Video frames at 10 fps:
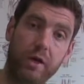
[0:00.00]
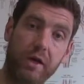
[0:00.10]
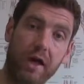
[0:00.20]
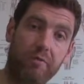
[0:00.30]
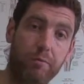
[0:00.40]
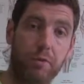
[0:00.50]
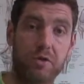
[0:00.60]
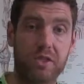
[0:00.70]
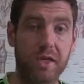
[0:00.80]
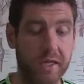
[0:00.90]
whether you have
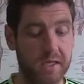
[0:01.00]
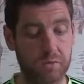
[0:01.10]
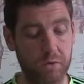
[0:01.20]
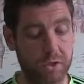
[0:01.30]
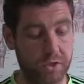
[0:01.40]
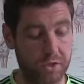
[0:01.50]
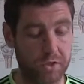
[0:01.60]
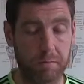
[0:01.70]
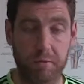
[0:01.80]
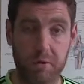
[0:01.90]
bursitis, which is
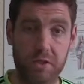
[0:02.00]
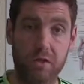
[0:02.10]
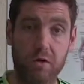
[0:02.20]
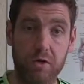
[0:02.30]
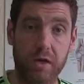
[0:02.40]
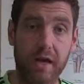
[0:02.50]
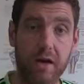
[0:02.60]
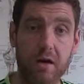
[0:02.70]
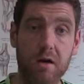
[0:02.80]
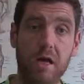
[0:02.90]
just the bursa under
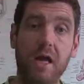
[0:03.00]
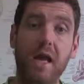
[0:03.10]
hair,